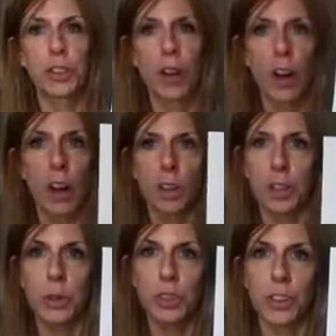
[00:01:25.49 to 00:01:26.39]
of
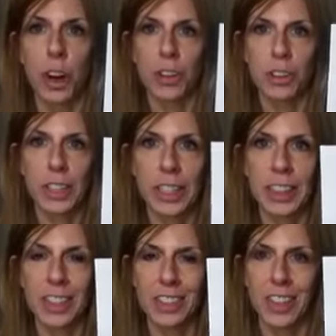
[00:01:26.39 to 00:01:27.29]
all, you start to
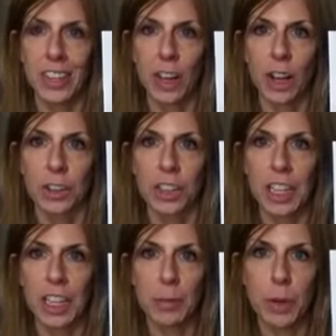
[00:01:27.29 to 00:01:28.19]
get this thing called
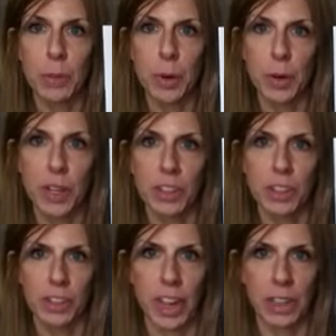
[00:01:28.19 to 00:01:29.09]
Team
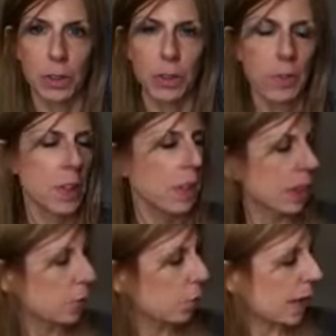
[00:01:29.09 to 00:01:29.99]
Bonus Cycle.
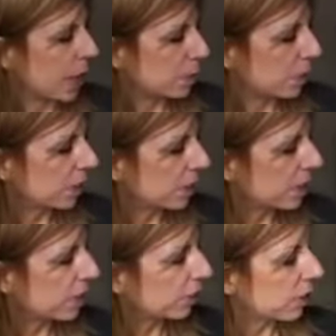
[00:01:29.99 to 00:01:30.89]
And what happens
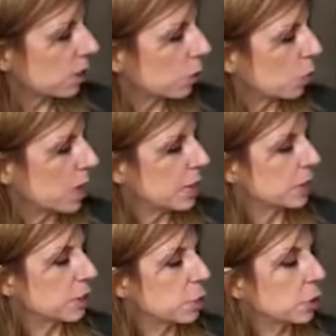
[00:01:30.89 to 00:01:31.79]
is
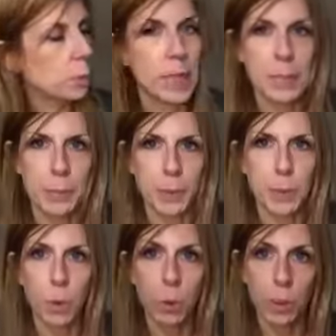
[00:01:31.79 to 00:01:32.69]
when your
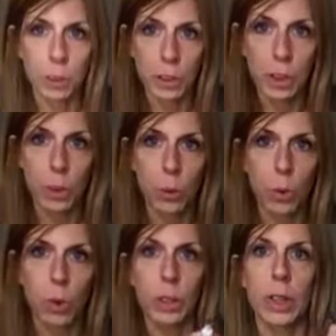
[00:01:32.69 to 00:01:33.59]
people order
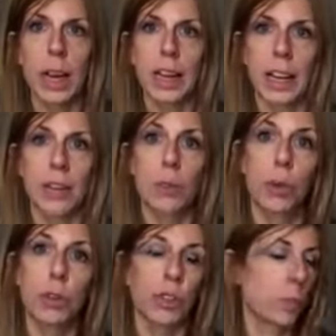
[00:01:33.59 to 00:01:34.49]
or have
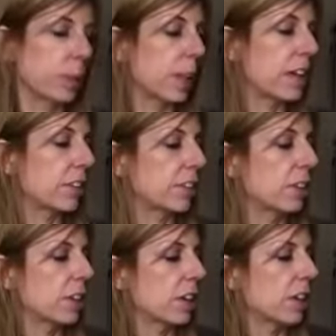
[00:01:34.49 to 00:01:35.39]
orders
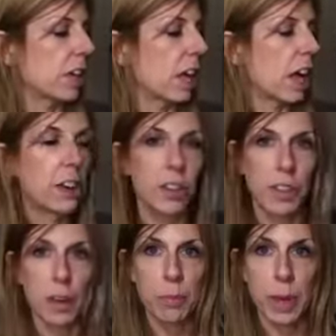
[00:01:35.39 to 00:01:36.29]
placed under
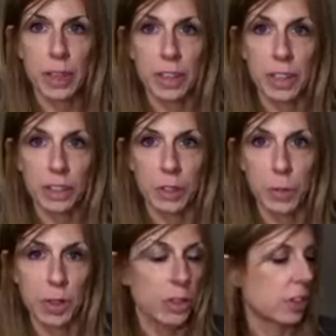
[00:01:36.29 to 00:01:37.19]
them by their
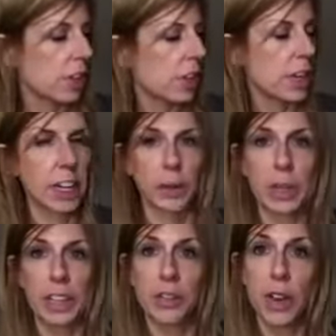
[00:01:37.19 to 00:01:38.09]
customers, it
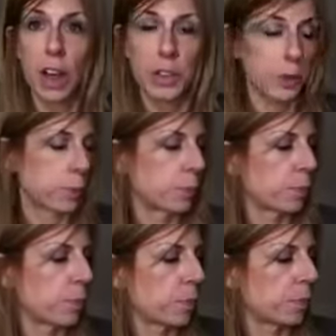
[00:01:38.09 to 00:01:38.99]
creates volume.
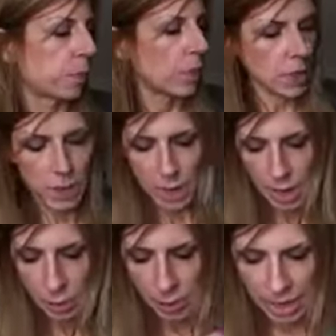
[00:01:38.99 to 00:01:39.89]

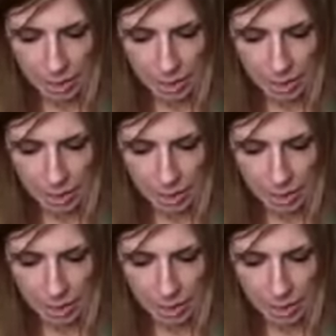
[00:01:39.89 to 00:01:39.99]
And what